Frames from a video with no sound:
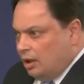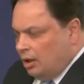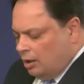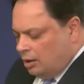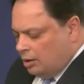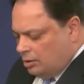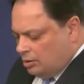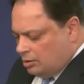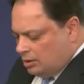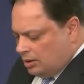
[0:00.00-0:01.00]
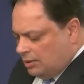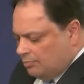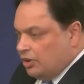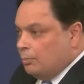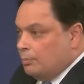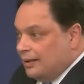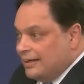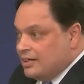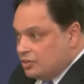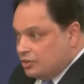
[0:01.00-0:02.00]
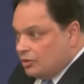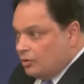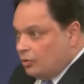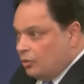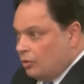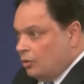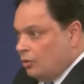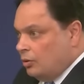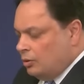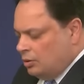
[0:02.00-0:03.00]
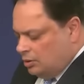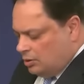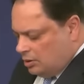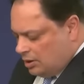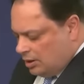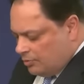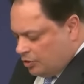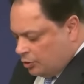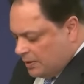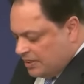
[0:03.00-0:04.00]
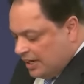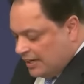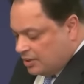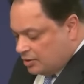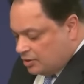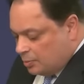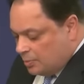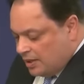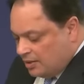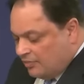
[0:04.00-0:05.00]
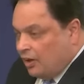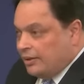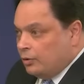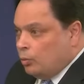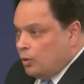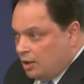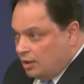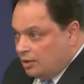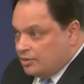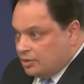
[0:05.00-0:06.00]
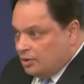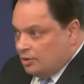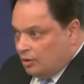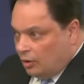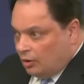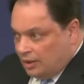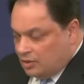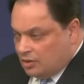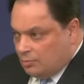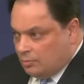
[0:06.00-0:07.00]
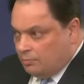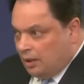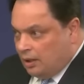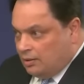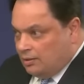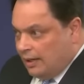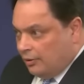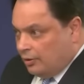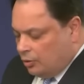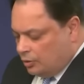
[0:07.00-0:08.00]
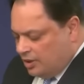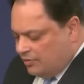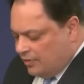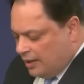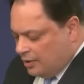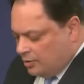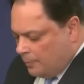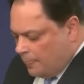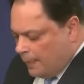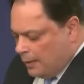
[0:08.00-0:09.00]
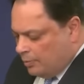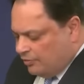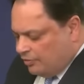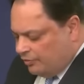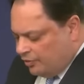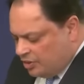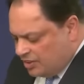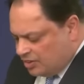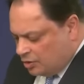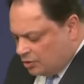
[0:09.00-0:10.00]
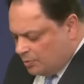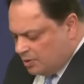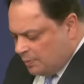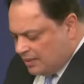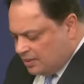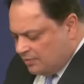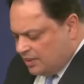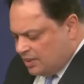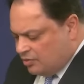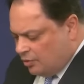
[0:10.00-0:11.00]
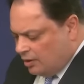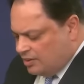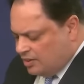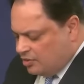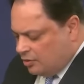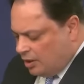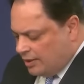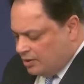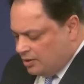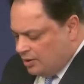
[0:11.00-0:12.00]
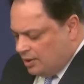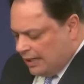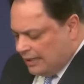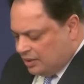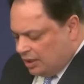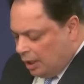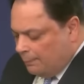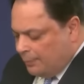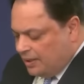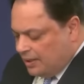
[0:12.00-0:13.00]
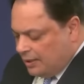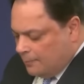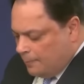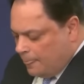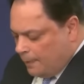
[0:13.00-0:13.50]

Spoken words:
are complete or should be taken to be the final word on each bug, error or defect, but from Fujitsu's perspective, is this right? As a company,